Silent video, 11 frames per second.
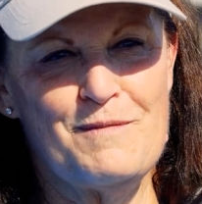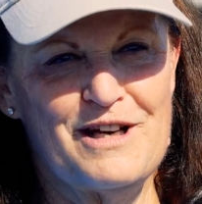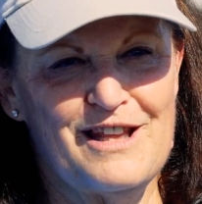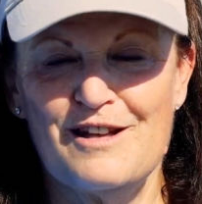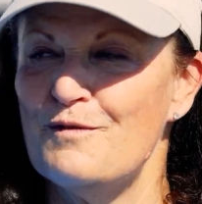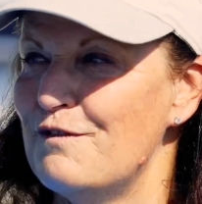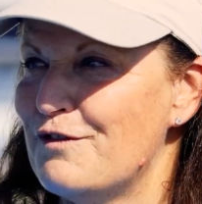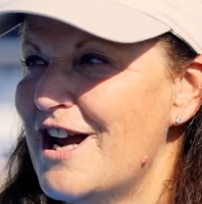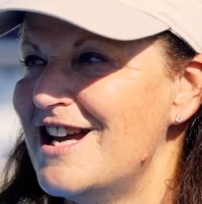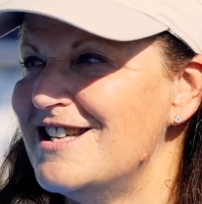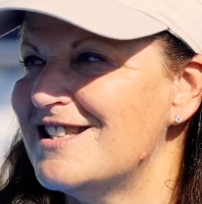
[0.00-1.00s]
the money that we've
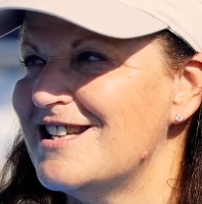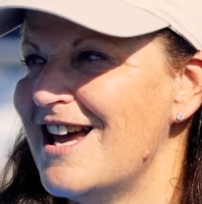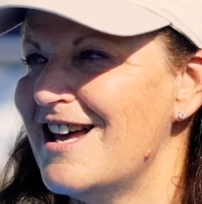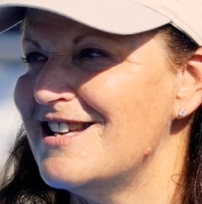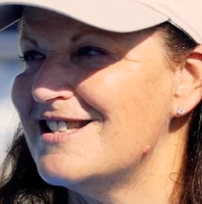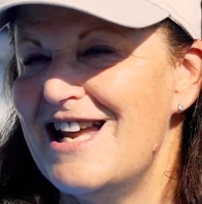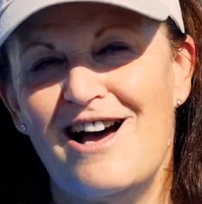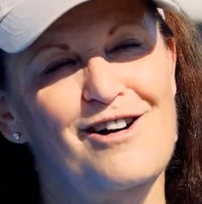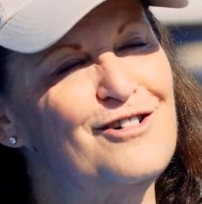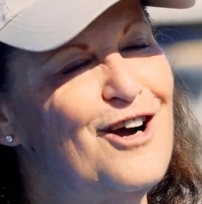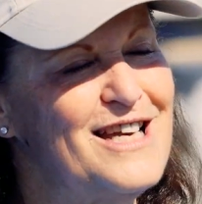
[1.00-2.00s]
raised has
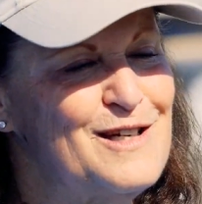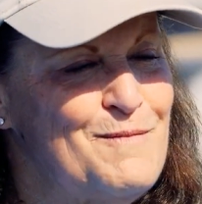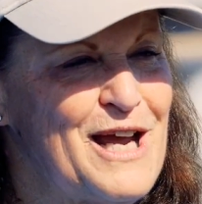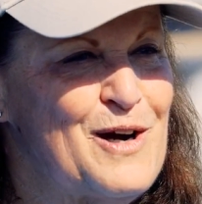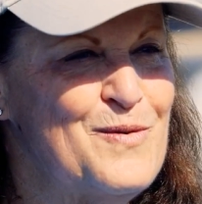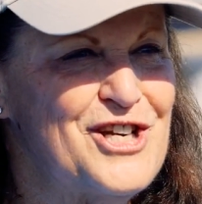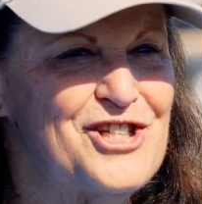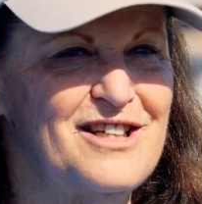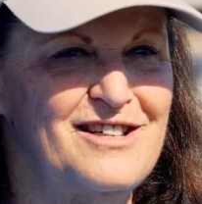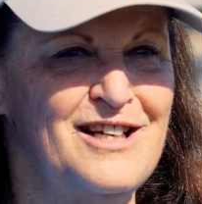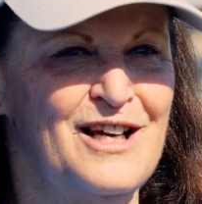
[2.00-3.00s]
now gone to Make a
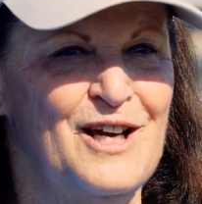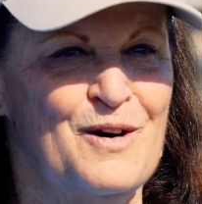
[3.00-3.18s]
Wish, and